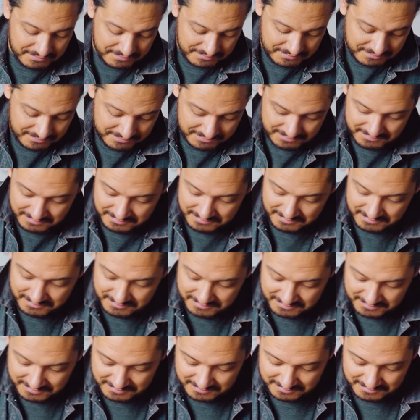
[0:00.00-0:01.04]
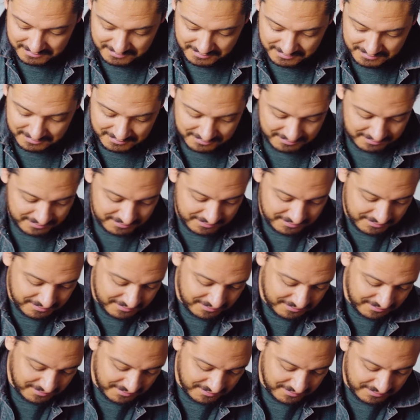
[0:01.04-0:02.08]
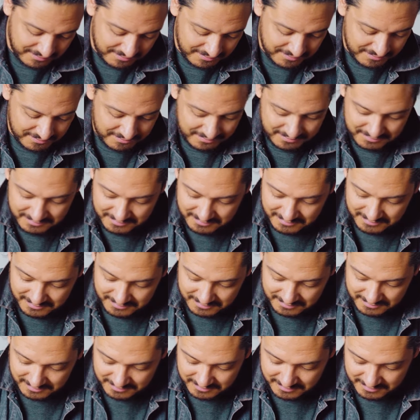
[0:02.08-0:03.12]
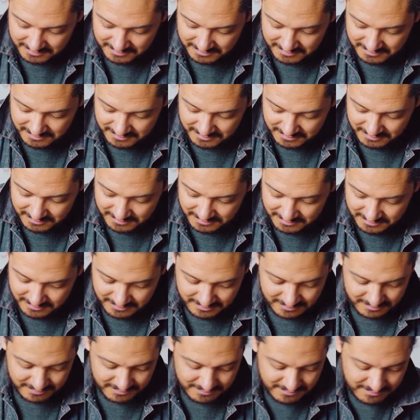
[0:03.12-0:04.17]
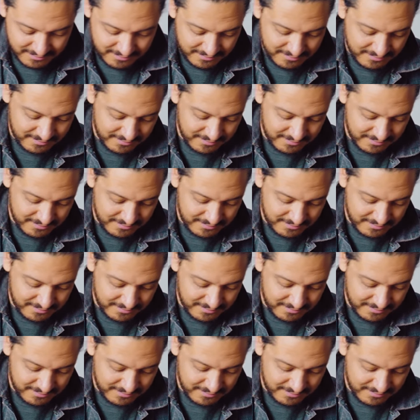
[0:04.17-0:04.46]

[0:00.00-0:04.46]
(no one is talking)